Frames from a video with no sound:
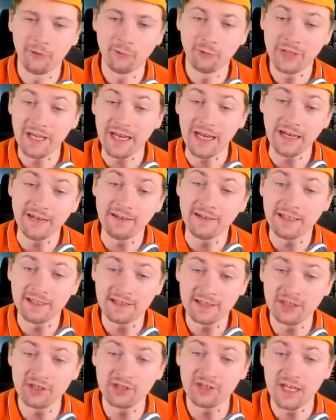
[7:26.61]
Now, yay, they
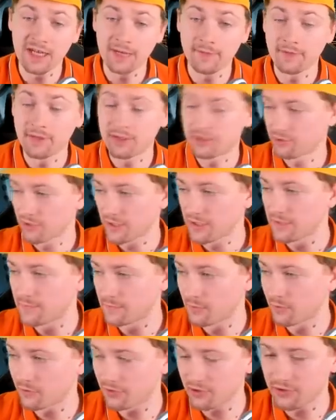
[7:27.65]
siege down the Trent
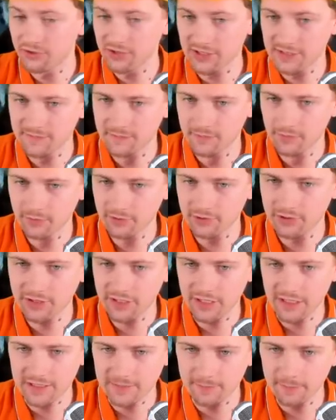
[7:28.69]
fort in just forty
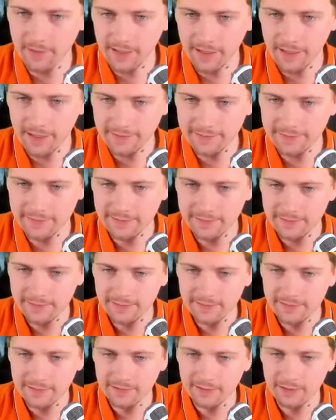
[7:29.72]
days, but
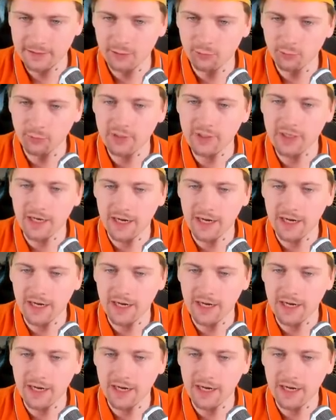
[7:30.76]
we